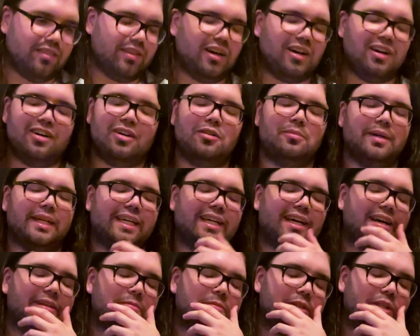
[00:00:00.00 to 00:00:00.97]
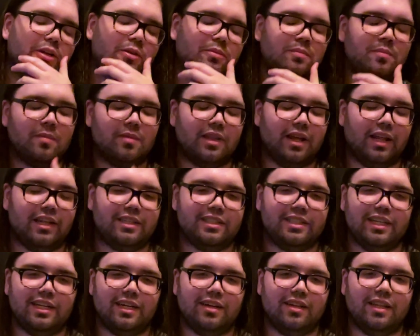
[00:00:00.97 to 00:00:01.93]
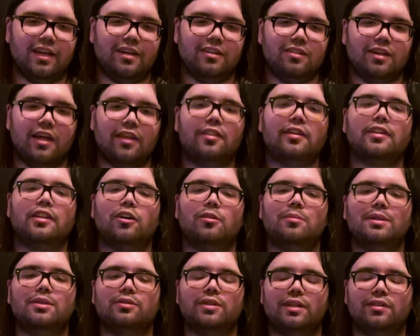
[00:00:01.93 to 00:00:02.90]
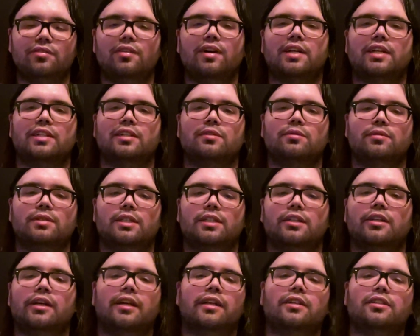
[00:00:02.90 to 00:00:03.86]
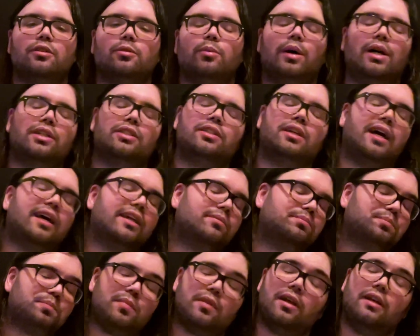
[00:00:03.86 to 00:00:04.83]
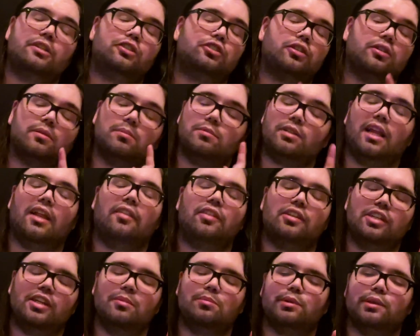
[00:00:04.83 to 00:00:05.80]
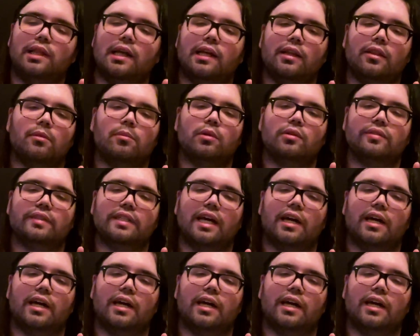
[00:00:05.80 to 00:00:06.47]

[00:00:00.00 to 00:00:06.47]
Oh my god, you know, now that I say it out loud, I think that would be really fucking infuriating to watch. I'm glad they didn't put that in the movie now.